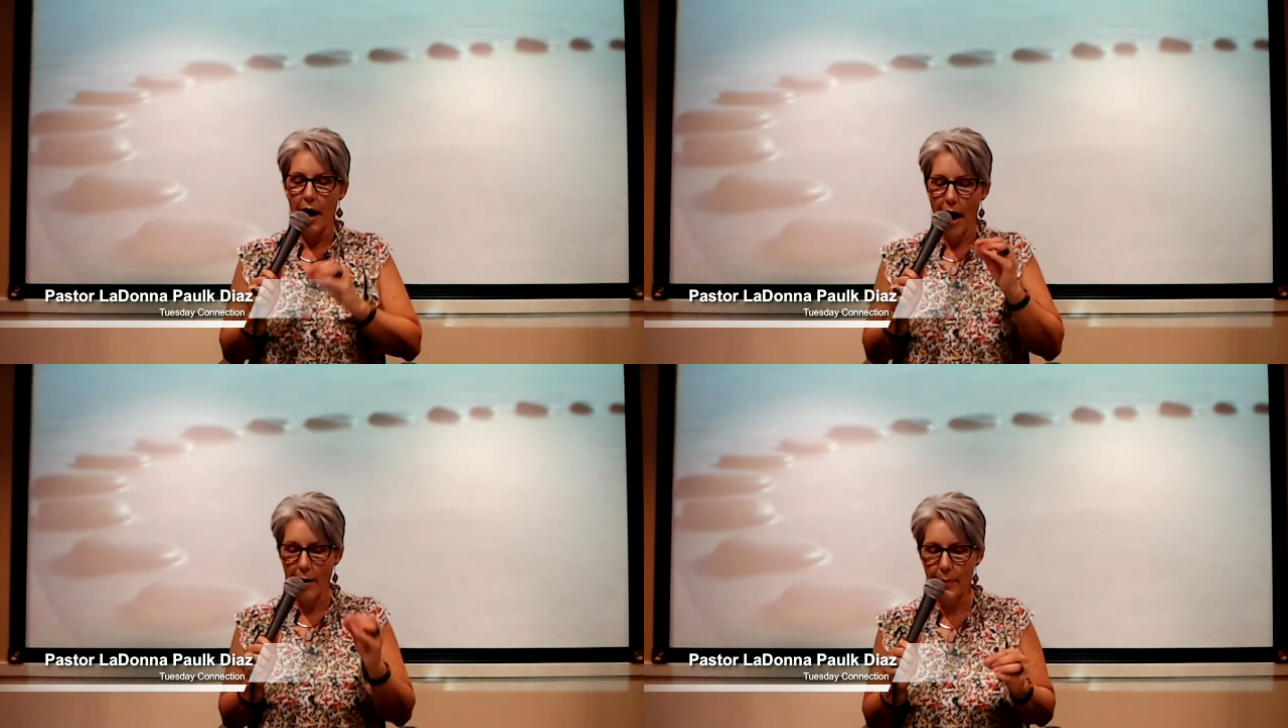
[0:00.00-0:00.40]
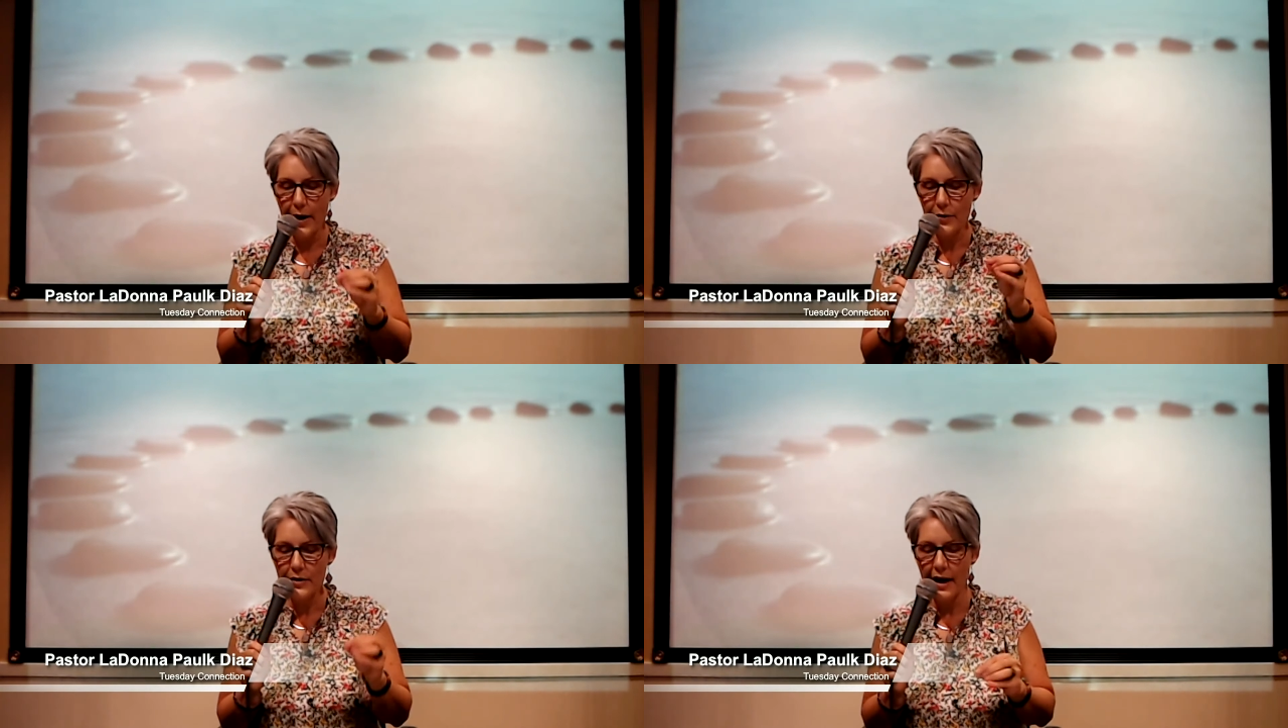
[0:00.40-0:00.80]
A
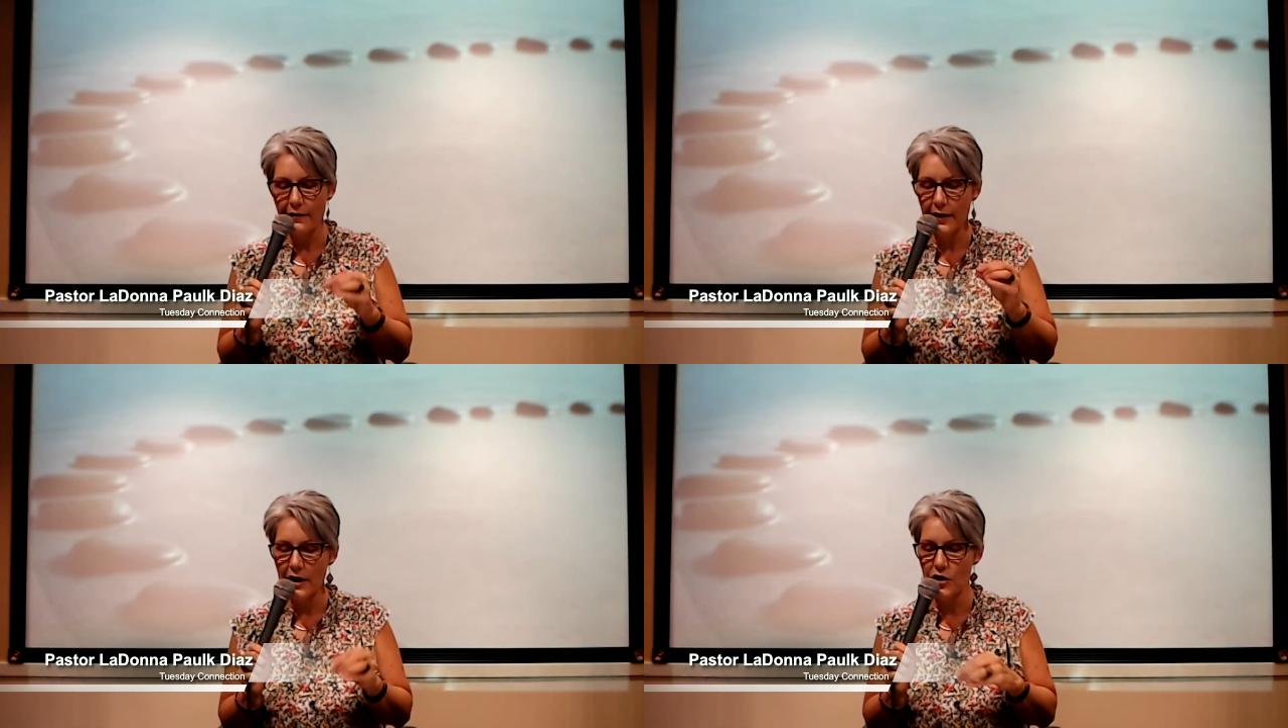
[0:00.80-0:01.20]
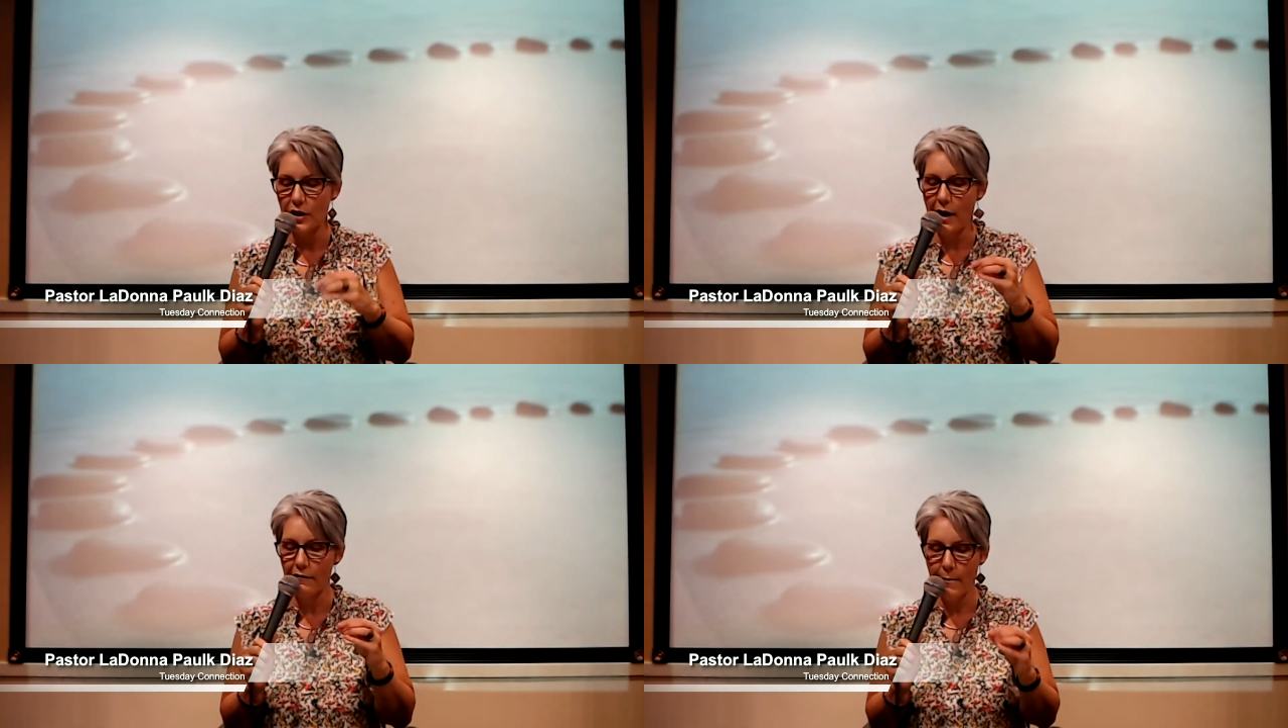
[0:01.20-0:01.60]
better
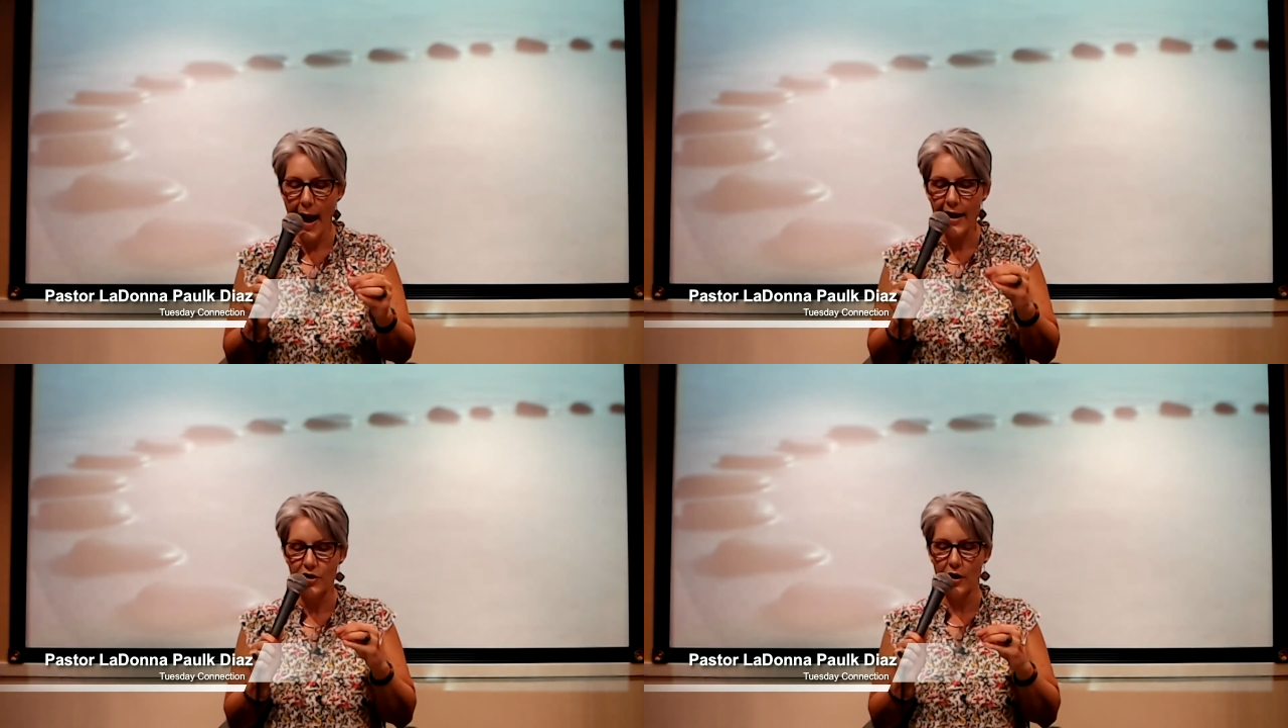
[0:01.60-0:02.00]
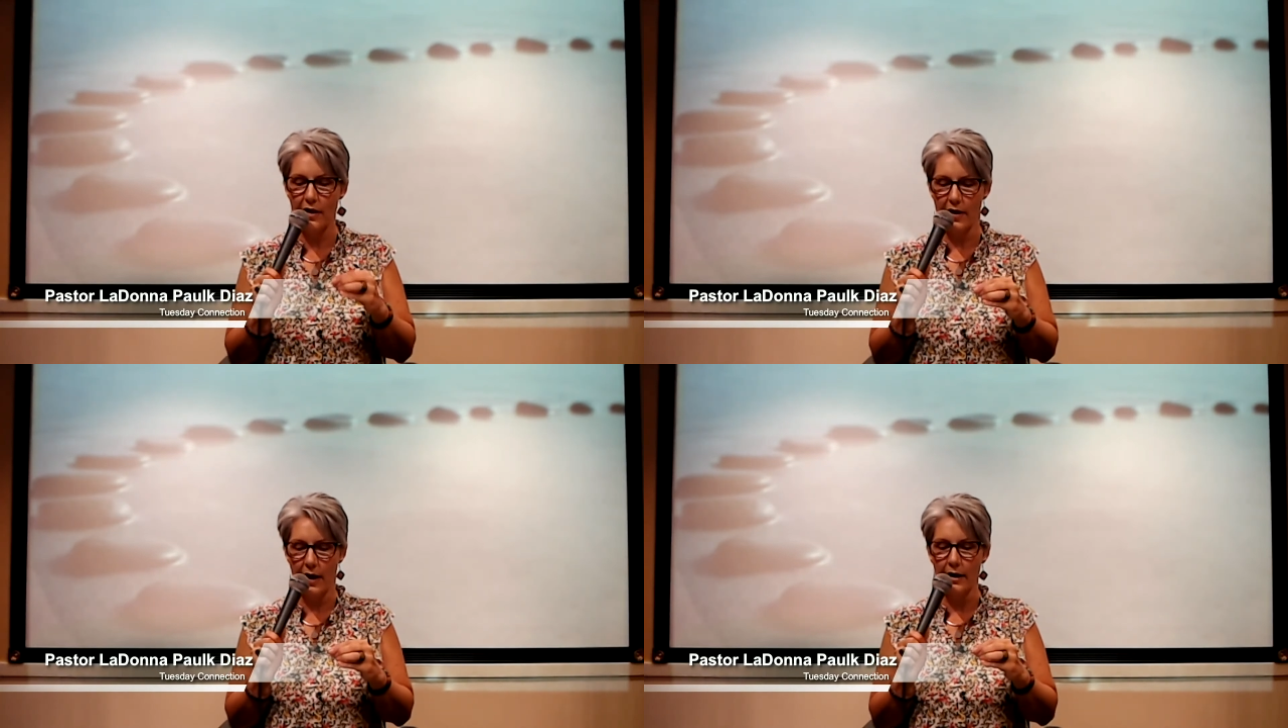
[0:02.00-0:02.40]
definition of magic,
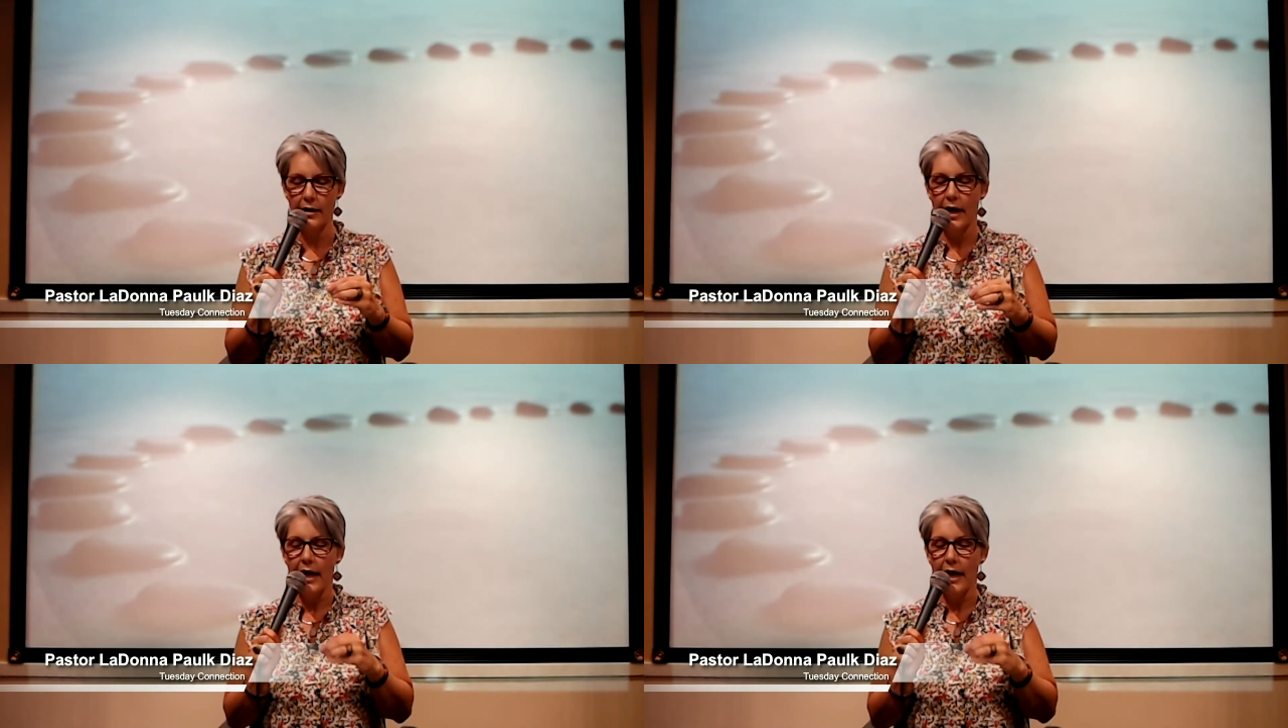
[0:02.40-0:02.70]
then,